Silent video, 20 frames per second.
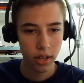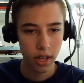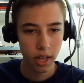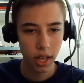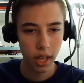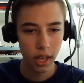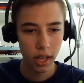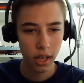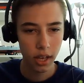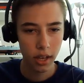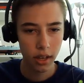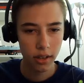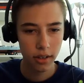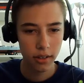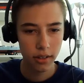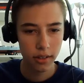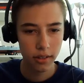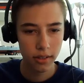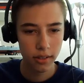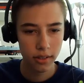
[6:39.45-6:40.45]

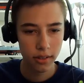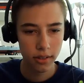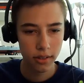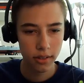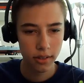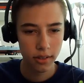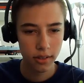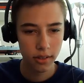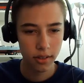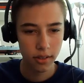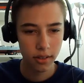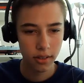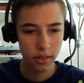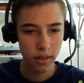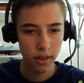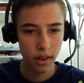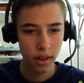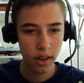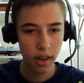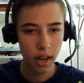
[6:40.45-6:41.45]
And
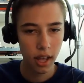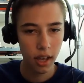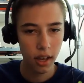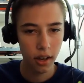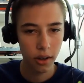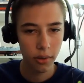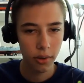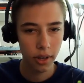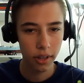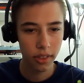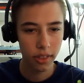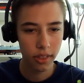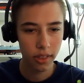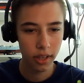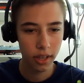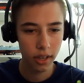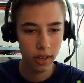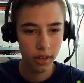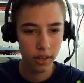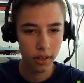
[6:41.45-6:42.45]
now I
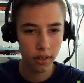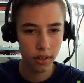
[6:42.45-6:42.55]
think